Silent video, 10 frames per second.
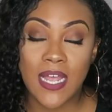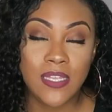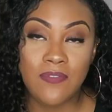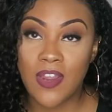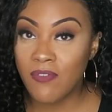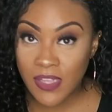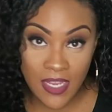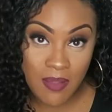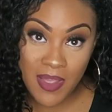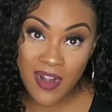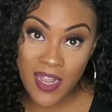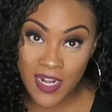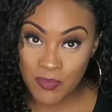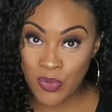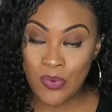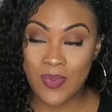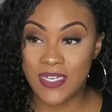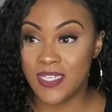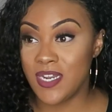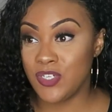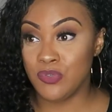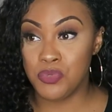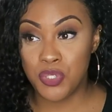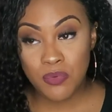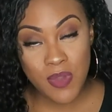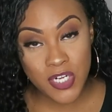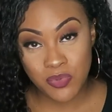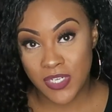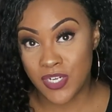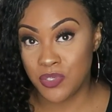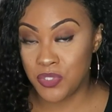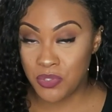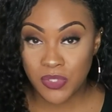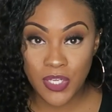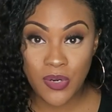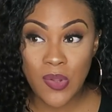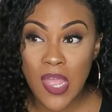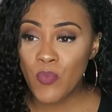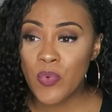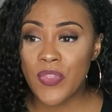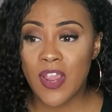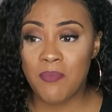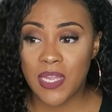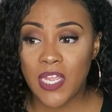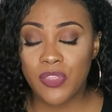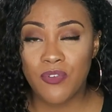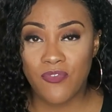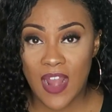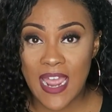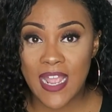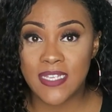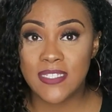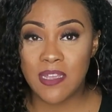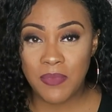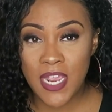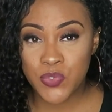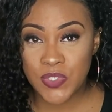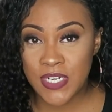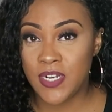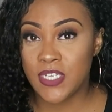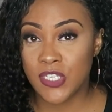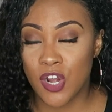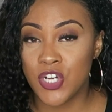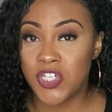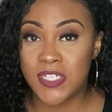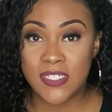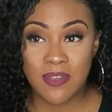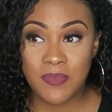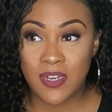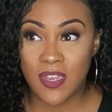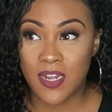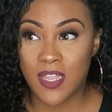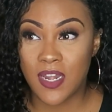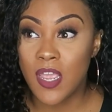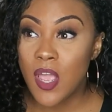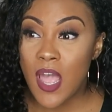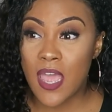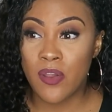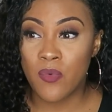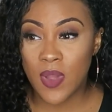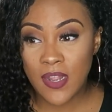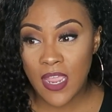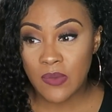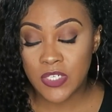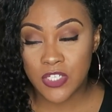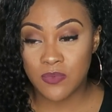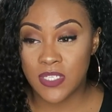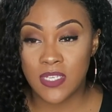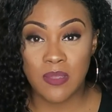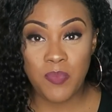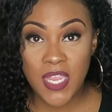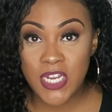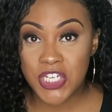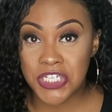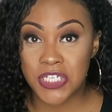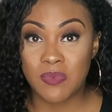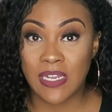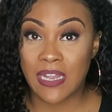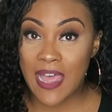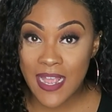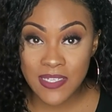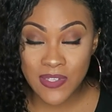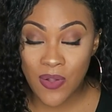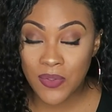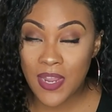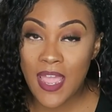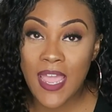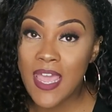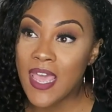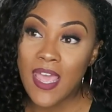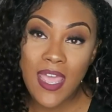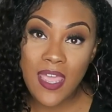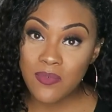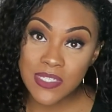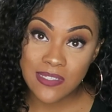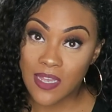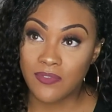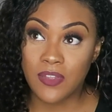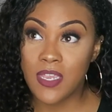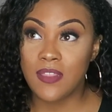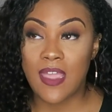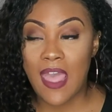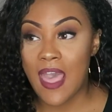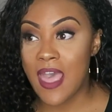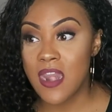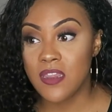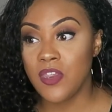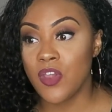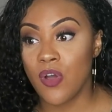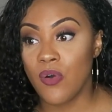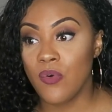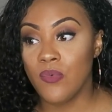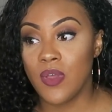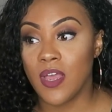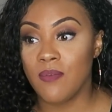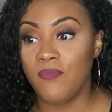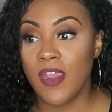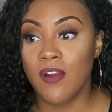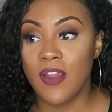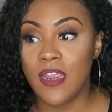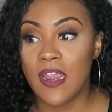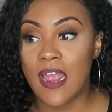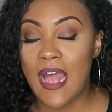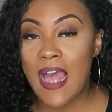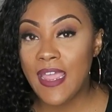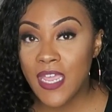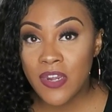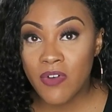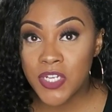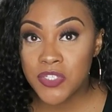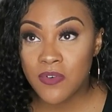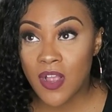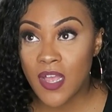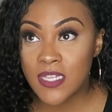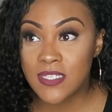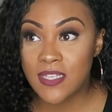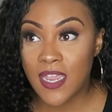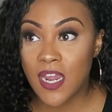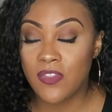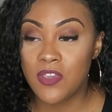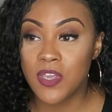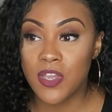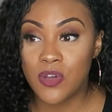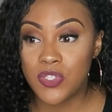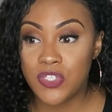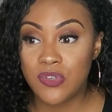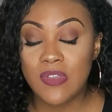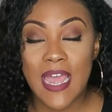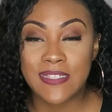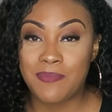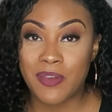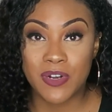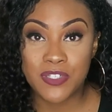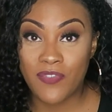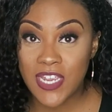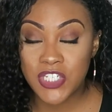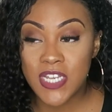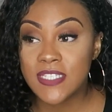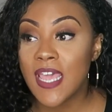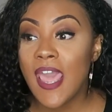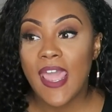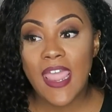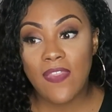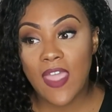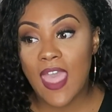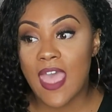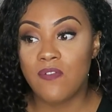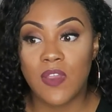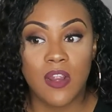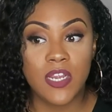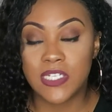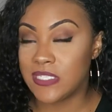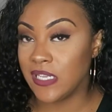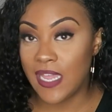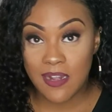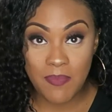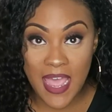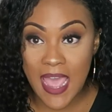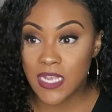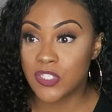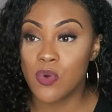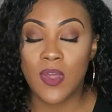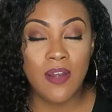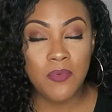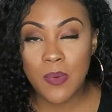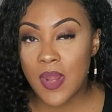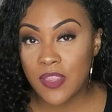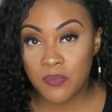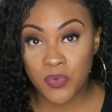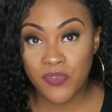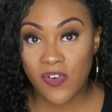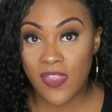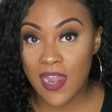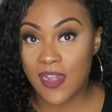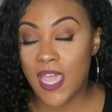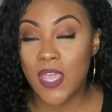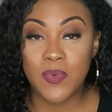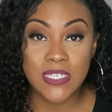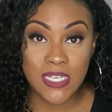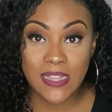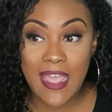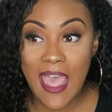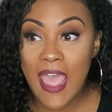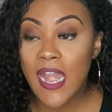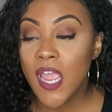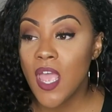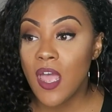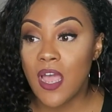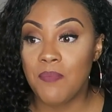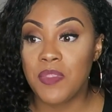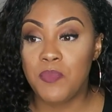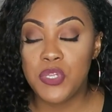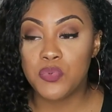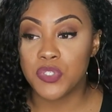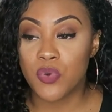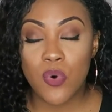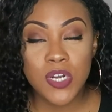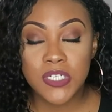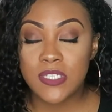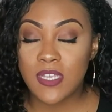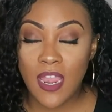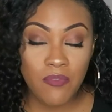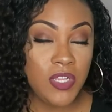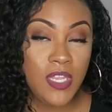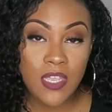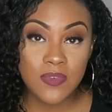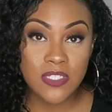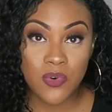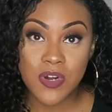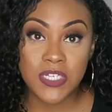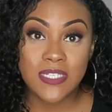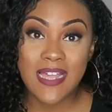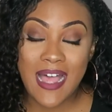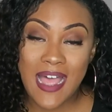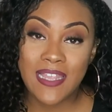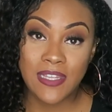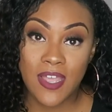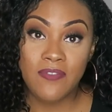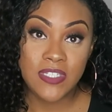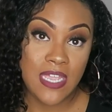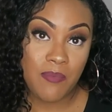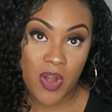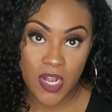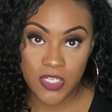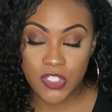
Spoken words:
I loved everything about our honeymoon. We didn't do too much, we didn't do too little. We were there Monday through Friday. Some days we did an excursion, and then I know one day we just went to the beach and just relaxed the whole day. It was lovely. They had, you know, very high-end restaurants there that you could go to. You had to make reservations, and they had very just laid back. So whatever we were in the mood for that day, we did that. The beach was gorgeous. Everything was gorgeous. I loved St. Martin.